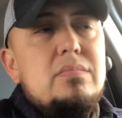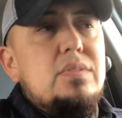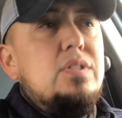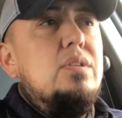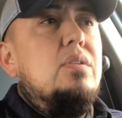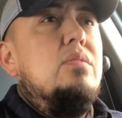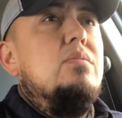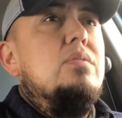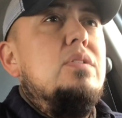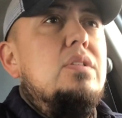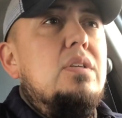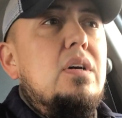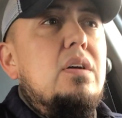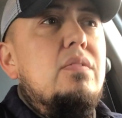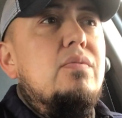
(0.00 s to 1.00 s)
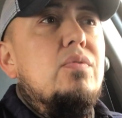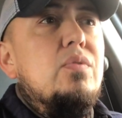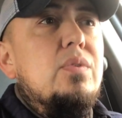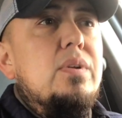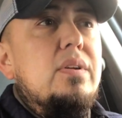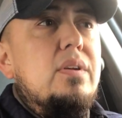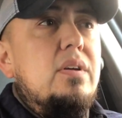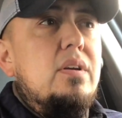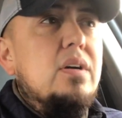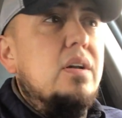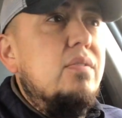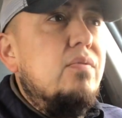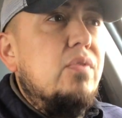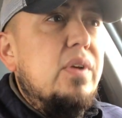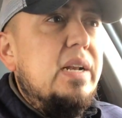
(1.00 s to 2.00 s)
zones,
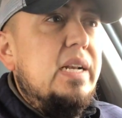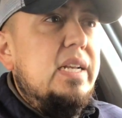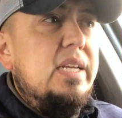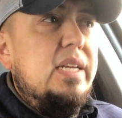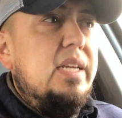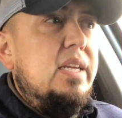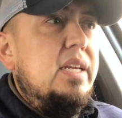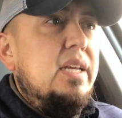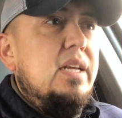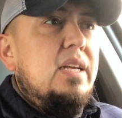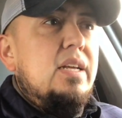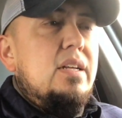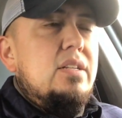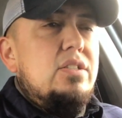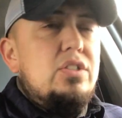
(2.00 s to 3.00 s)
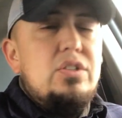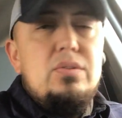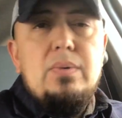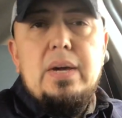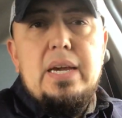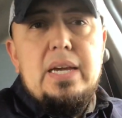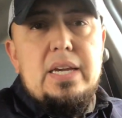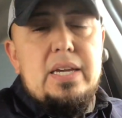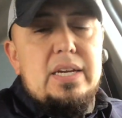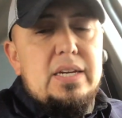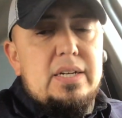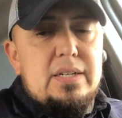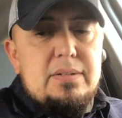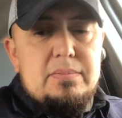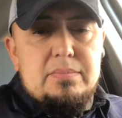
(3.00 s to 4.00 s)
gun-friendly to a,
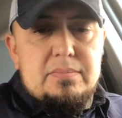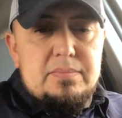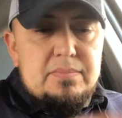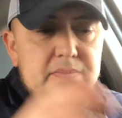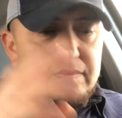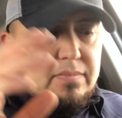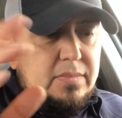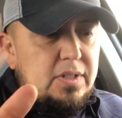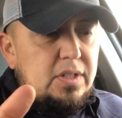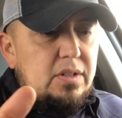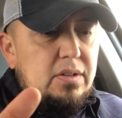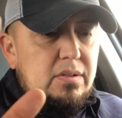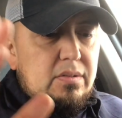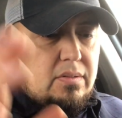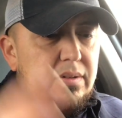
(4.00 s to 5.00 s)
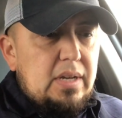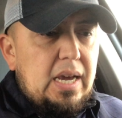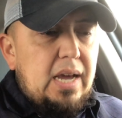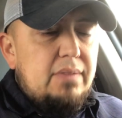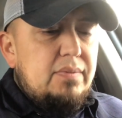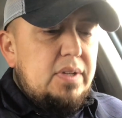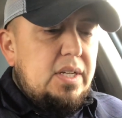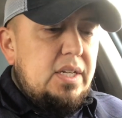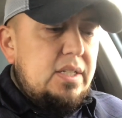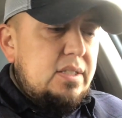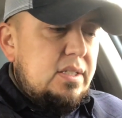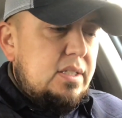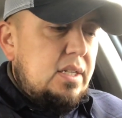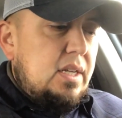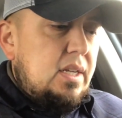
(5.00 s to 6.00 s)
you know,
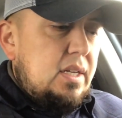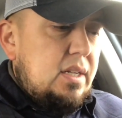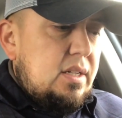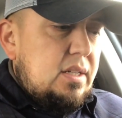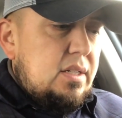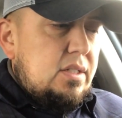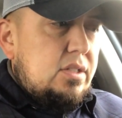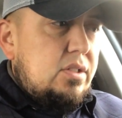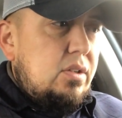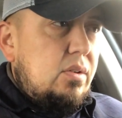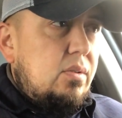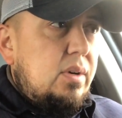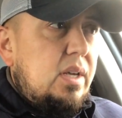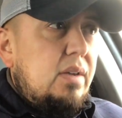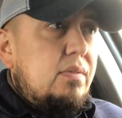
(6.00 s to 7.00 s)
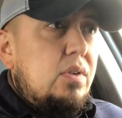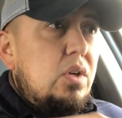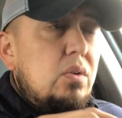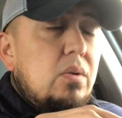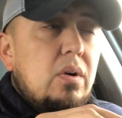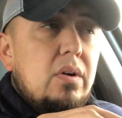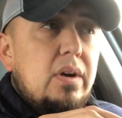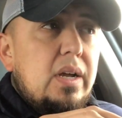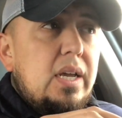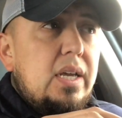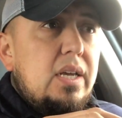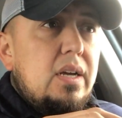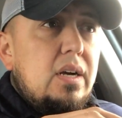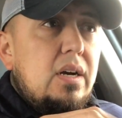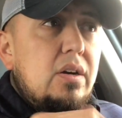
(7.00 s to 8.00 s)
advocates. So if you are
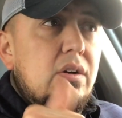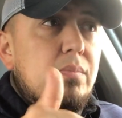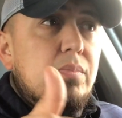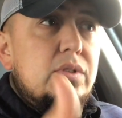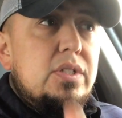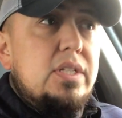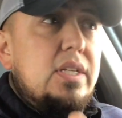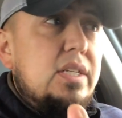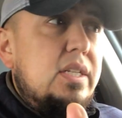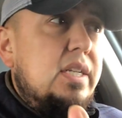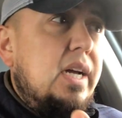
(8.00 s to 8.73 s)
a 100%